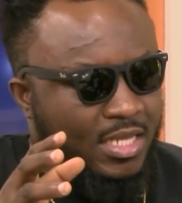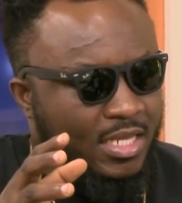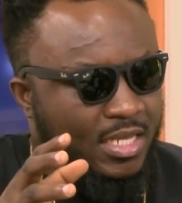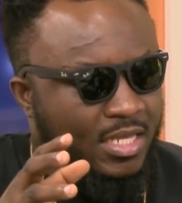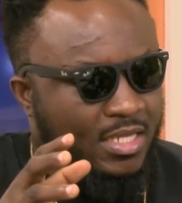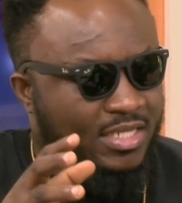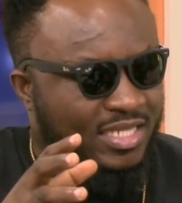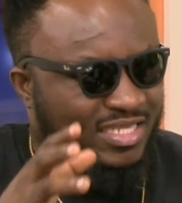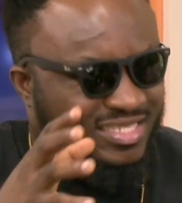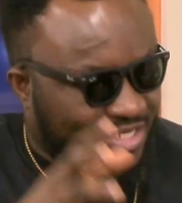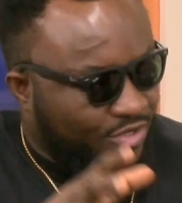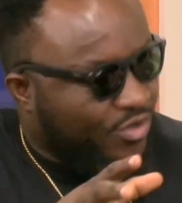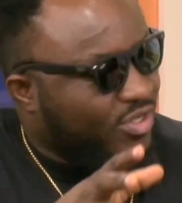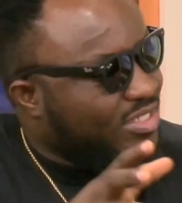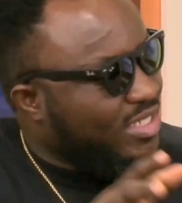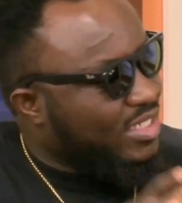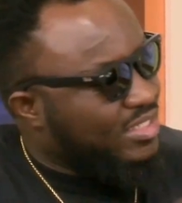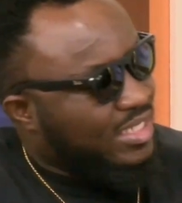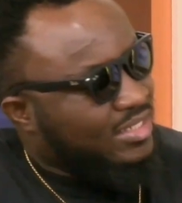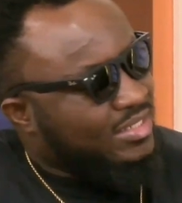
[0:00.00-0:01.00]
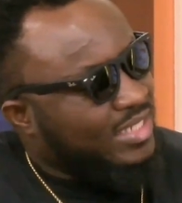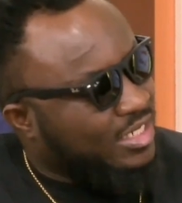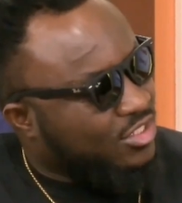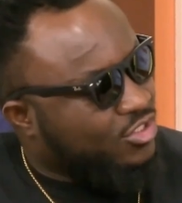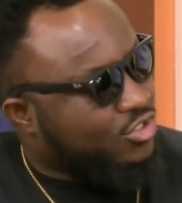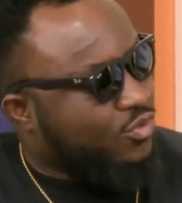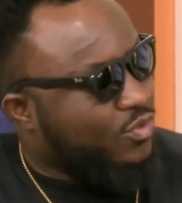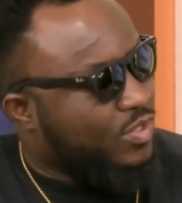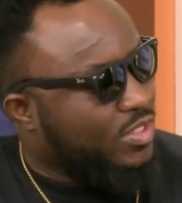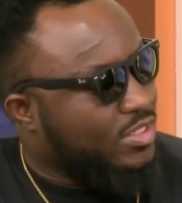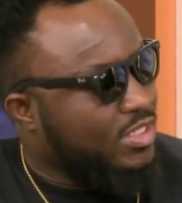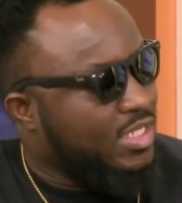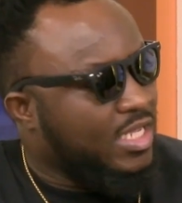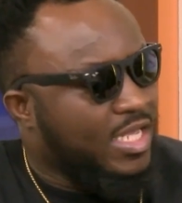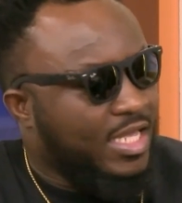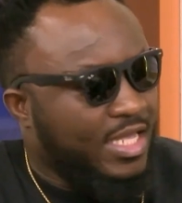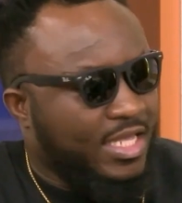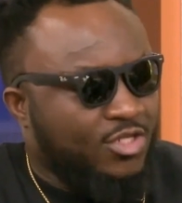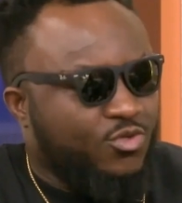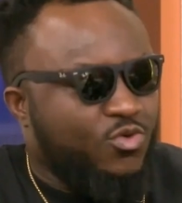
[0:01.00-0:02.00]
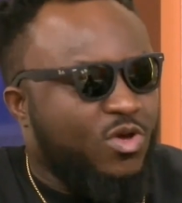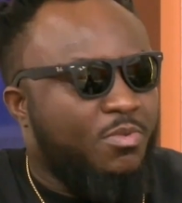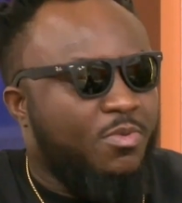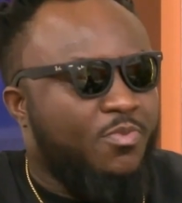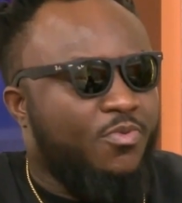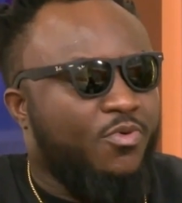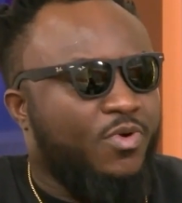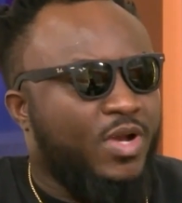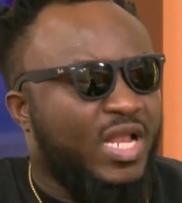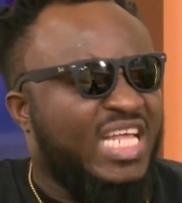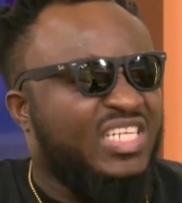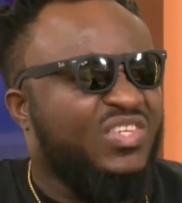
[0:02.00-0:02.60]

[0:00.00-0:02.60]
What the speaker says: the seriousness attached to it is where people realize,